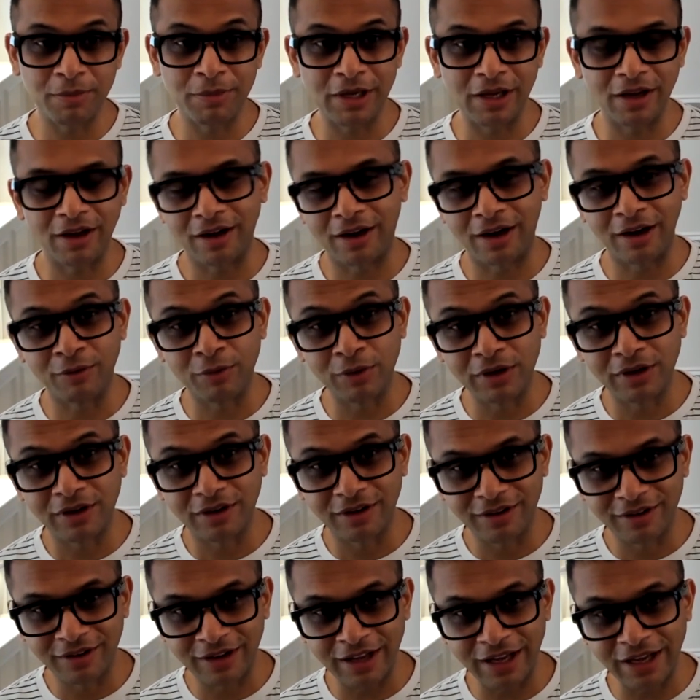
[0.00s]
Maybe I will
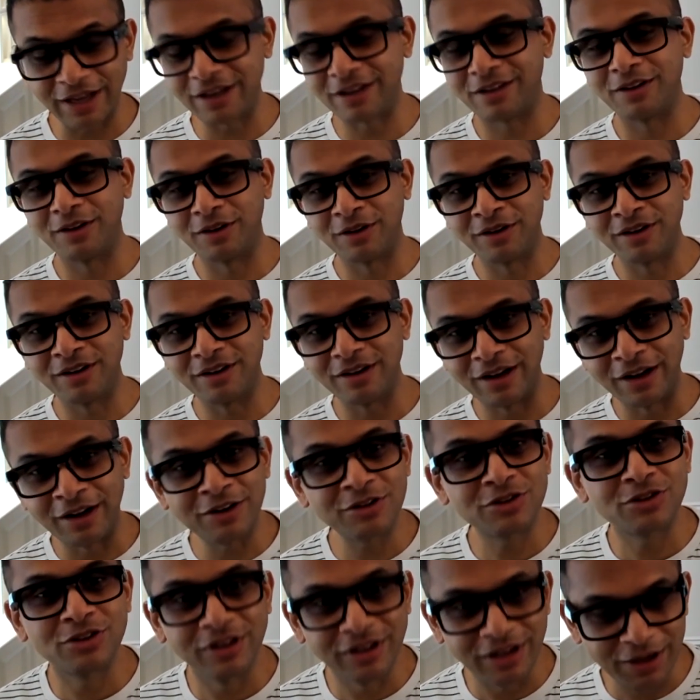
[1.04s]
take an
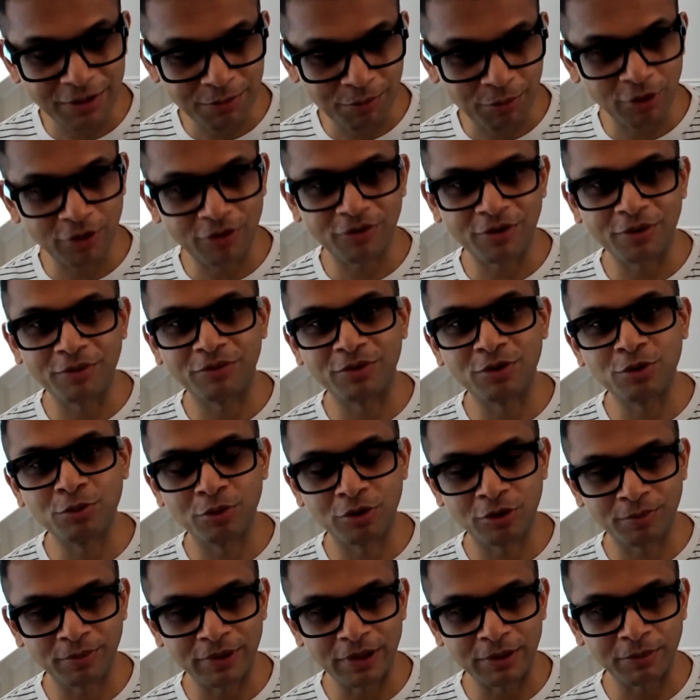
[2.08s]
additional input from few
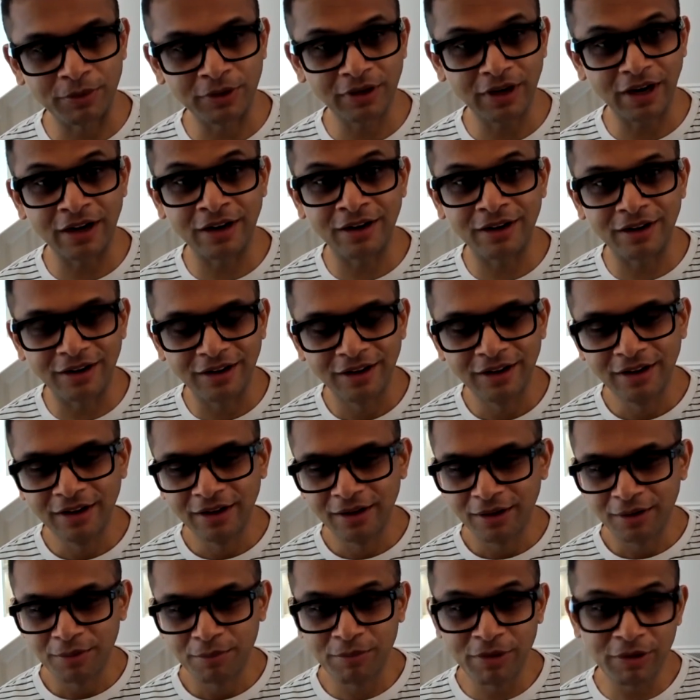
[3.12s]
more people and
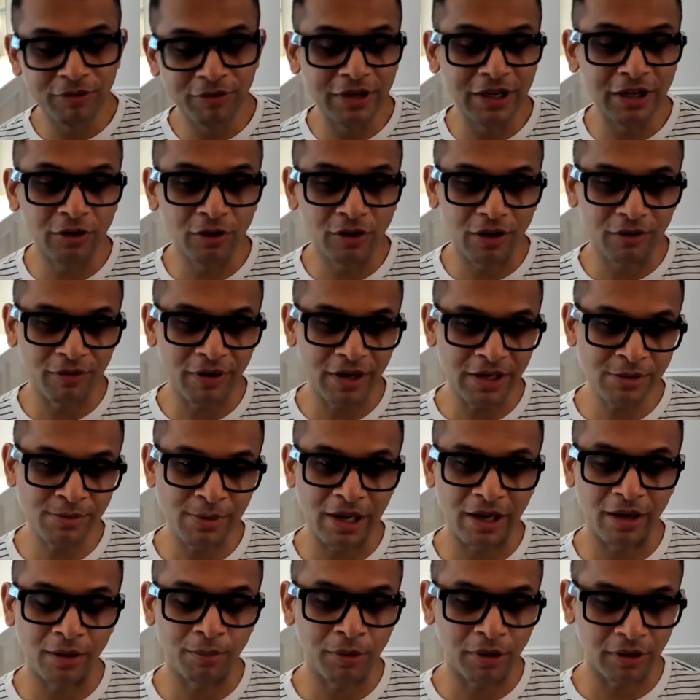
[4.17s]
be willing to revise
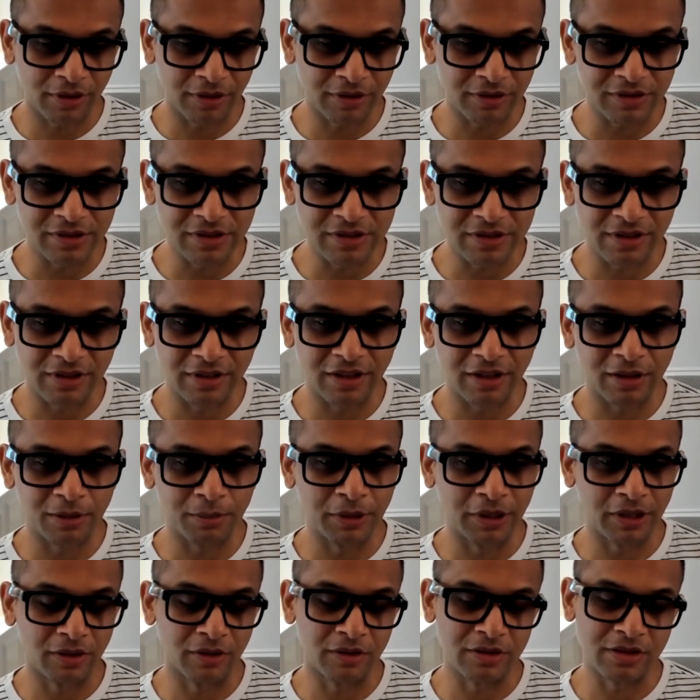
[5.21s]
my hypothesis a
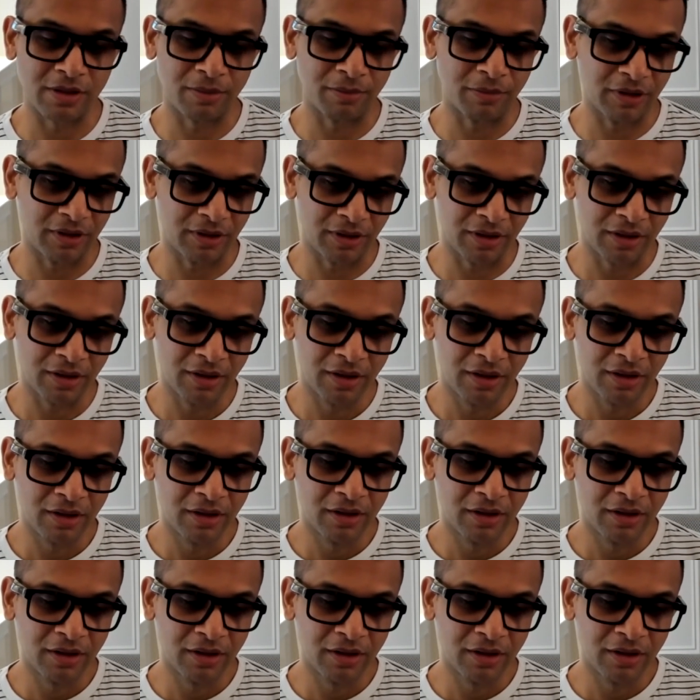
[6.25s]
little bit or something.